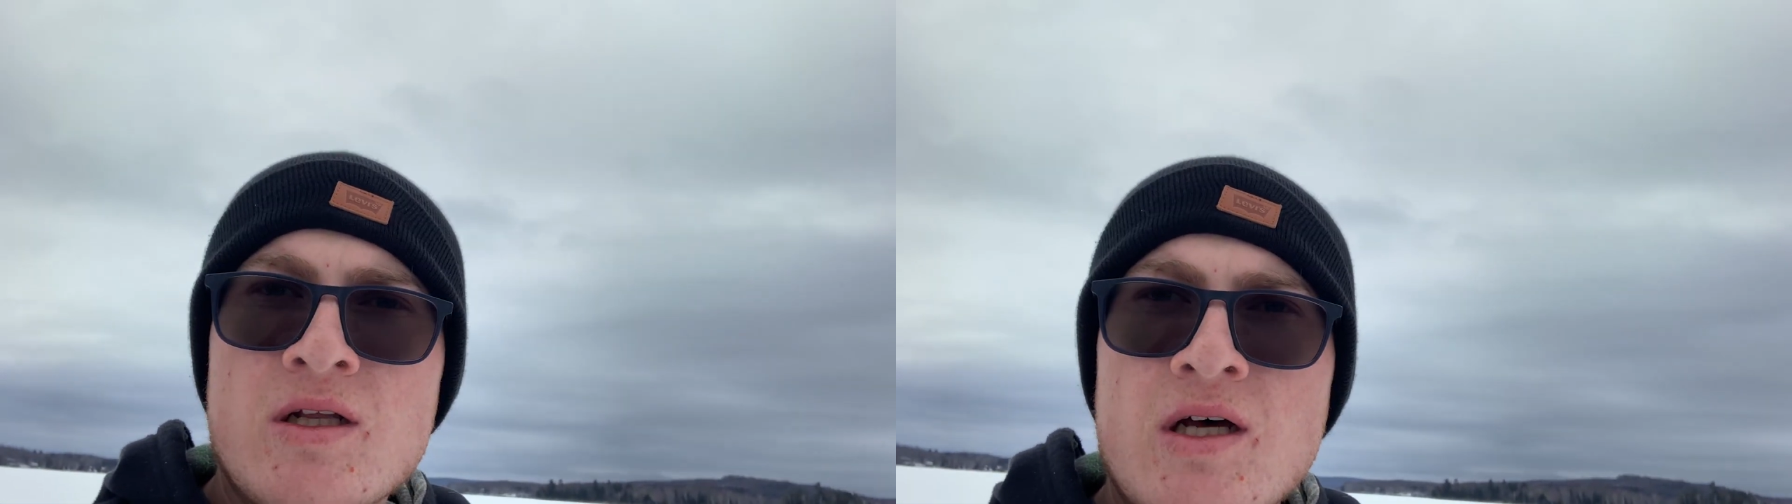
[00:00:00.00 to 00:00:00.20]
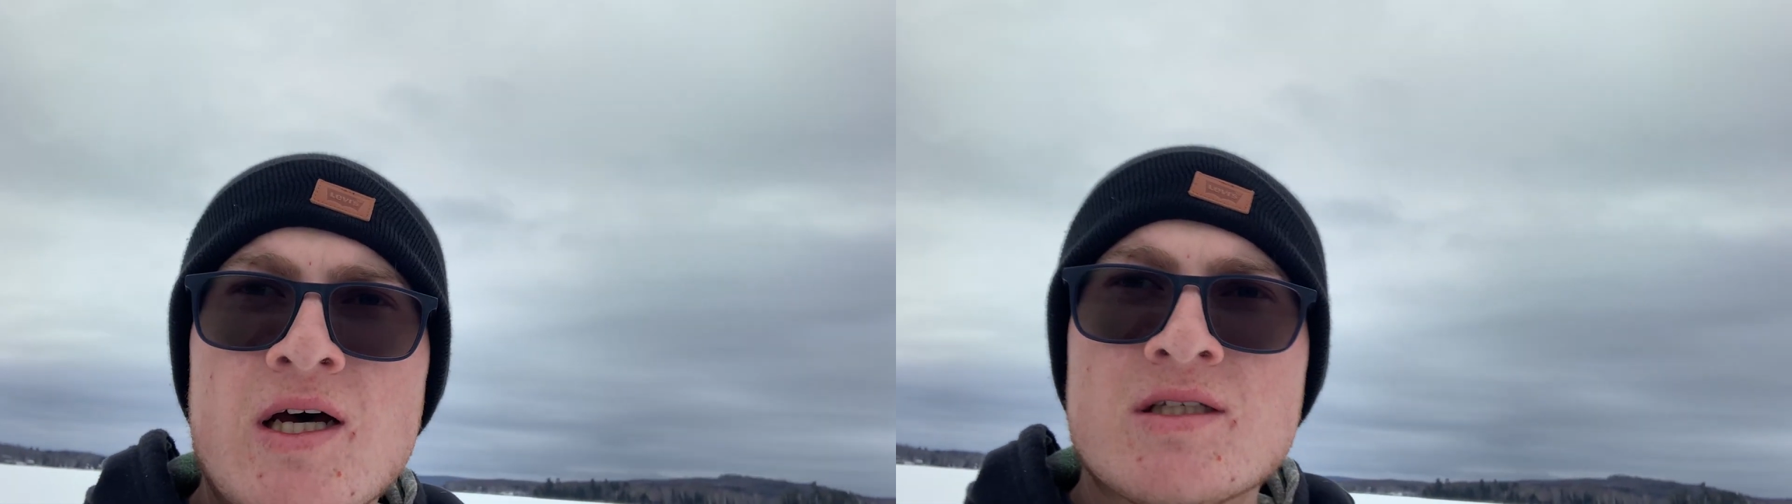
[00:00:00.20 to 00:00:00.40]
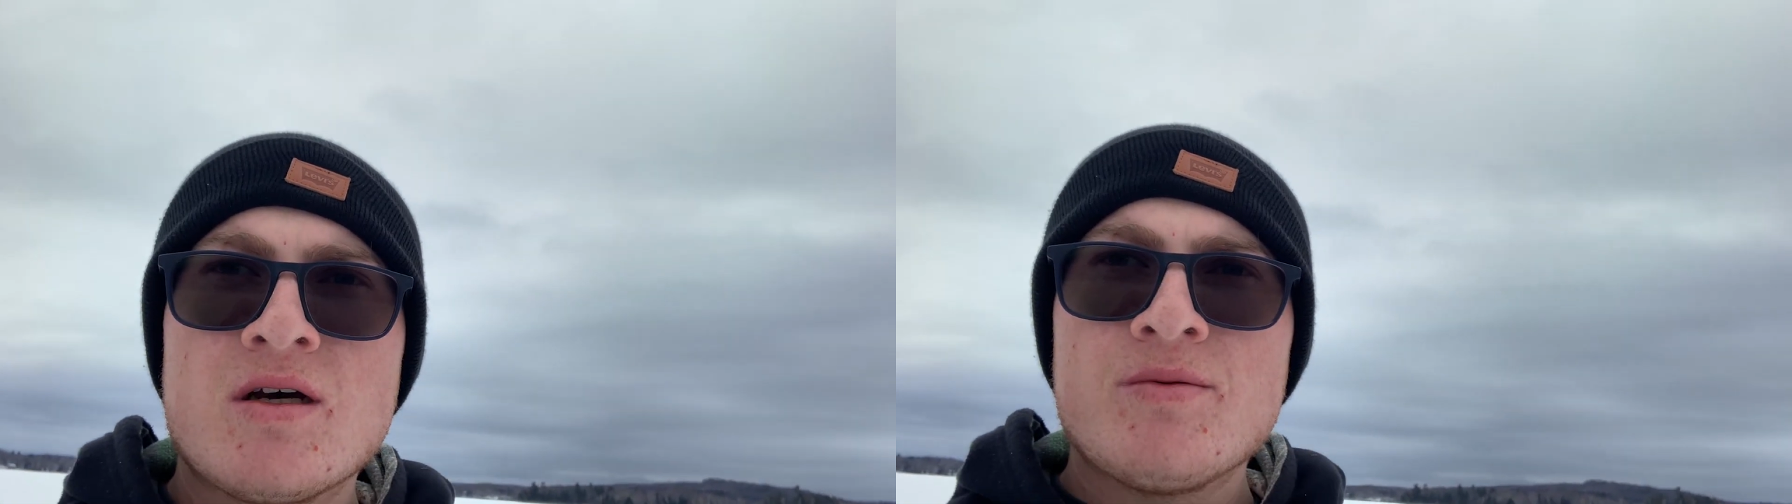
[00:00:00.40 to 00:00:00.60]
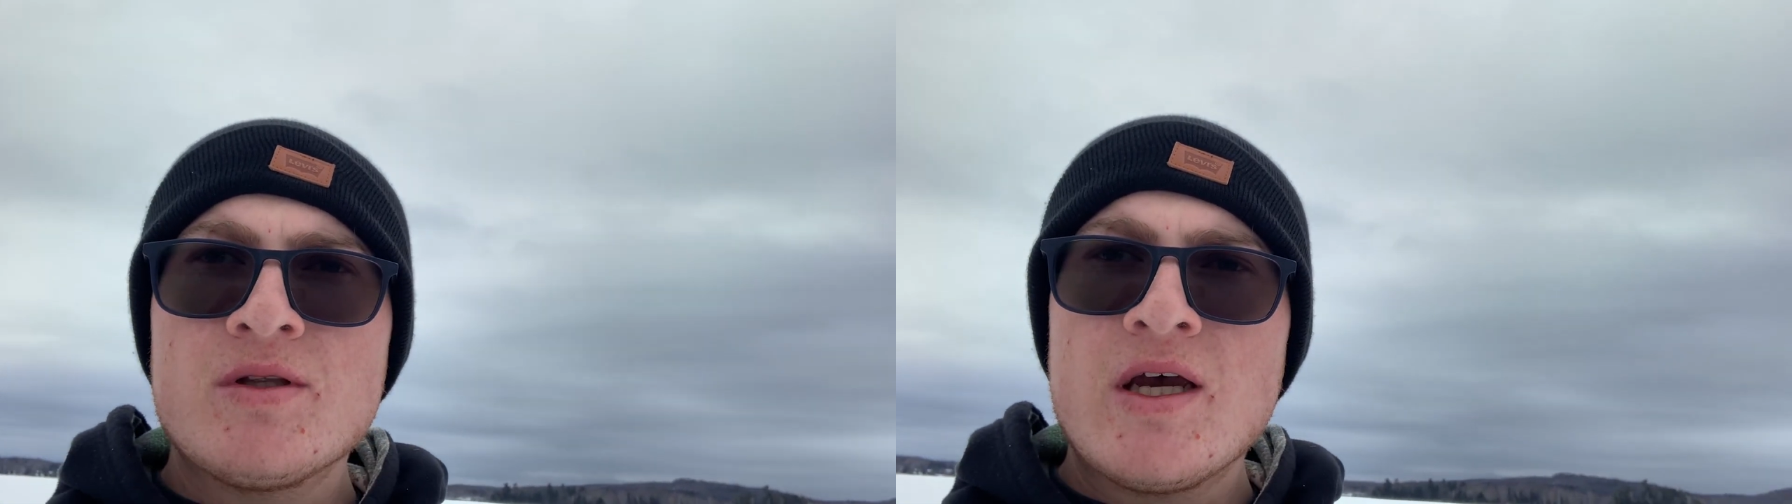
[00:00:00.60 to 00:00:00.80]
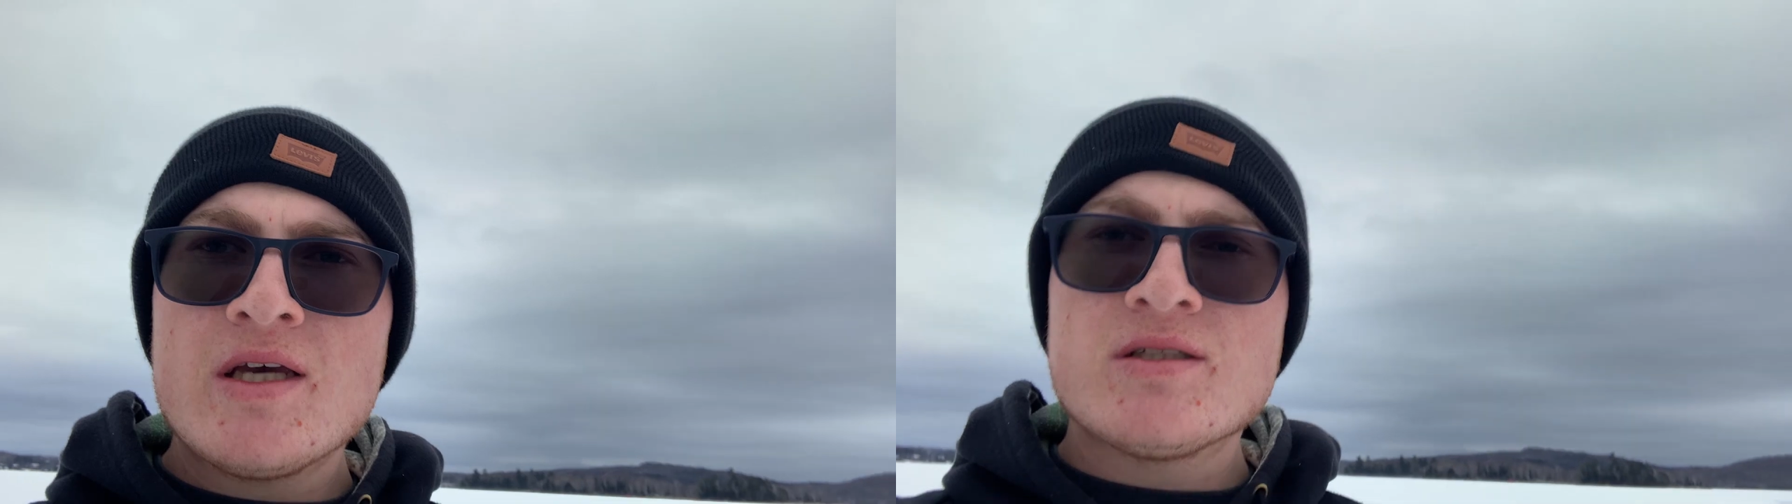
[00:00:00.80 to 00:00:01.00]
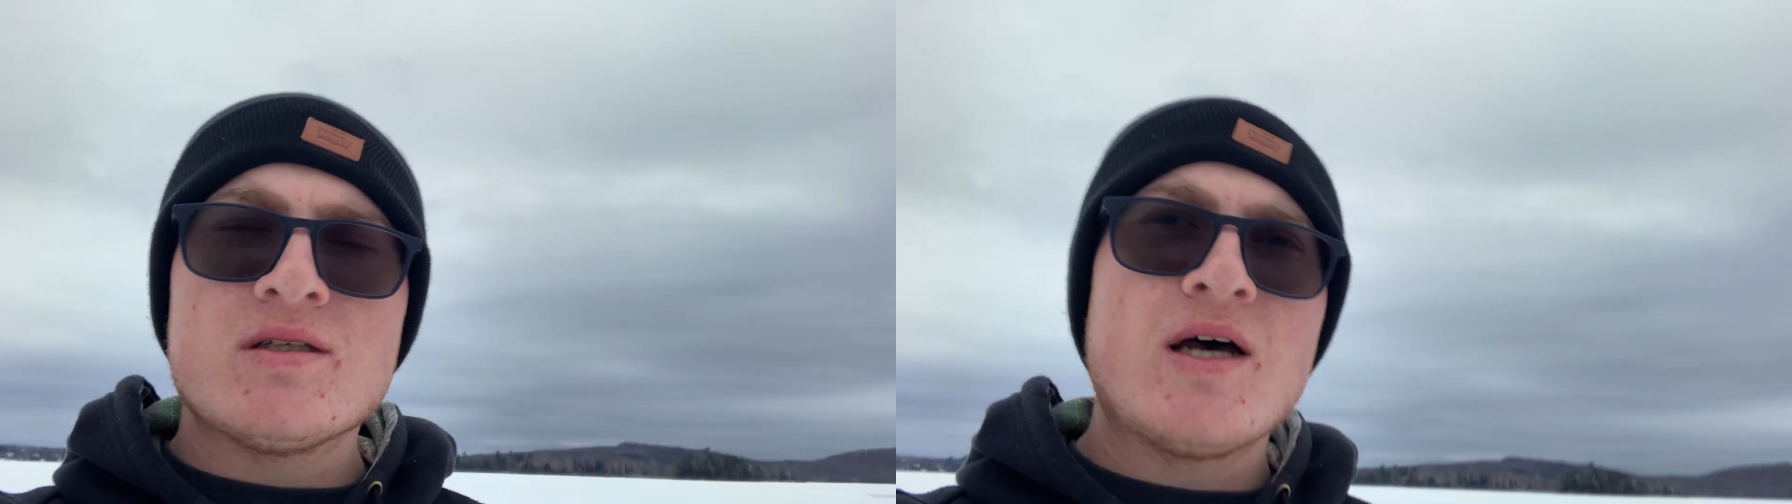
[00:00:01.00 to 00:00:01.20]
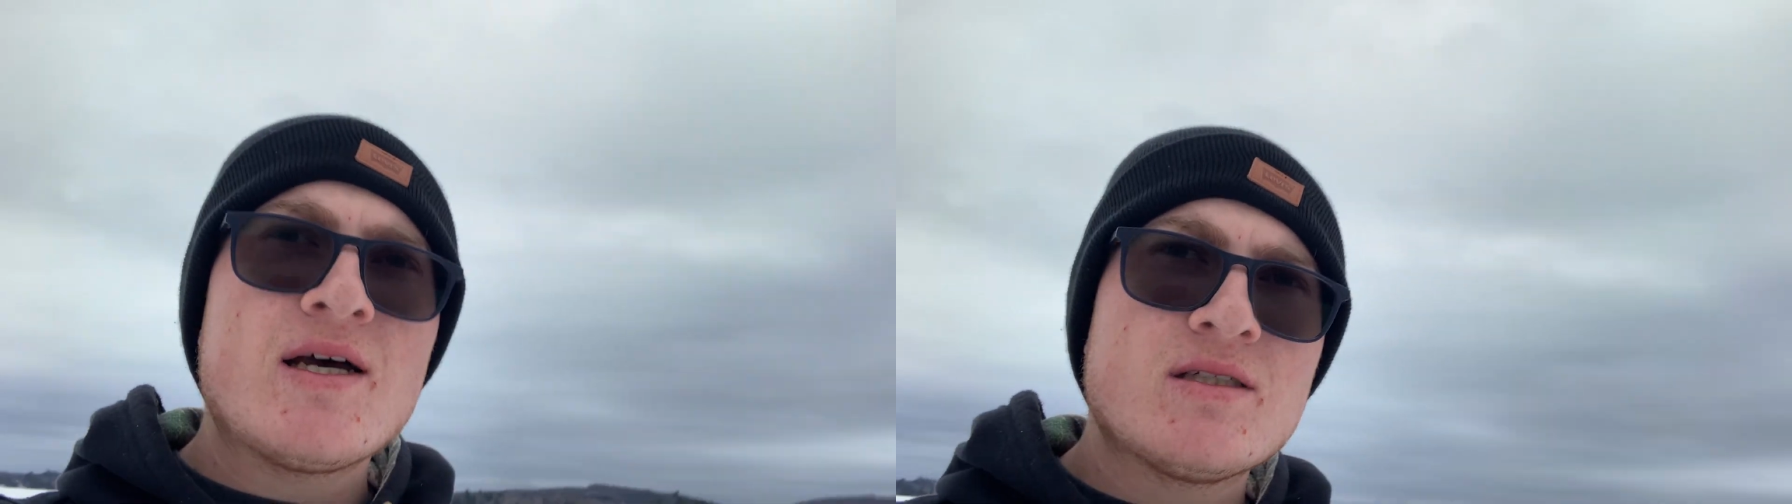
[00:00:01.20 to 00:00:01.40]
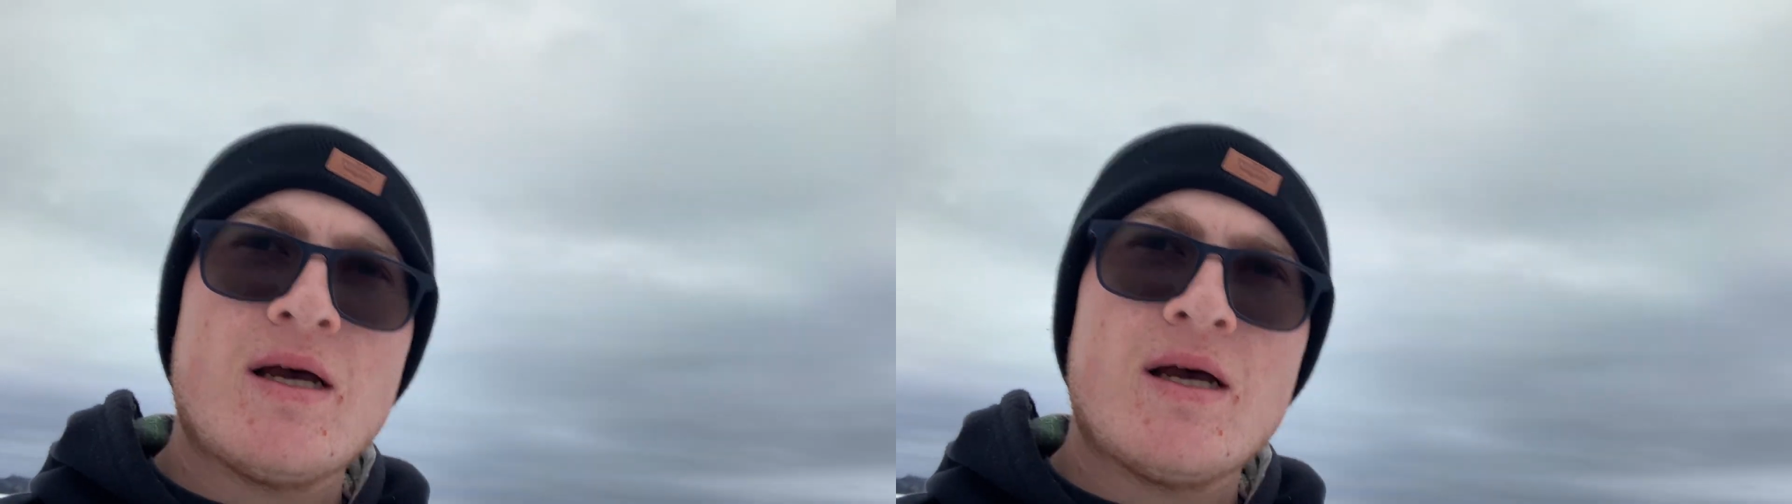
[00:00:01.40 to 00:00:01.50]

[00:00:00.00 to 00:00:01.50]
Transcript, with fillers: the last couple days, and last